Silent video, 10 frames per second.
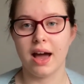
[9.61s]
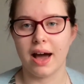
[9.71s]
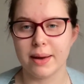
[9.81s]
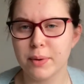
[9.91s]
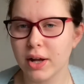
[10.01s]

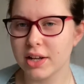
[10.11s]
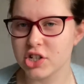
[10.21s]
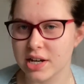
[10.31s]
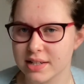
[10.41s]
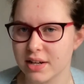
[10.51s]
I
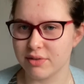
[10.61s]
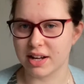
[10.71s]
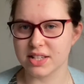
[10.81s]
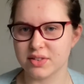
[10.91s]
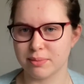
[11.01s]
apologize in
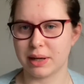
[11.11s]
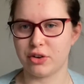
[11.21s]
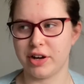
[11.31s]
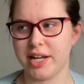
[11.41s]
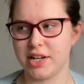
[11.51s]
advance for my
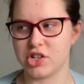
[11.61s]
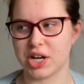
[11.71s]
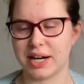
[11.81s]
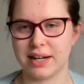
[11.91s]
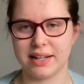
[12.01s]
creaky
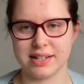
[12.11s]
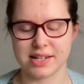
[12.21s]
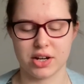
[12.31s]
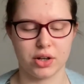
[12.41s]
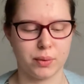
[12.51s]
chair. I need to
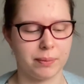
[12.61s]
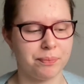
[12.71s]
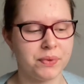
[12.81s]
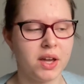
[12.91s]
get a new one.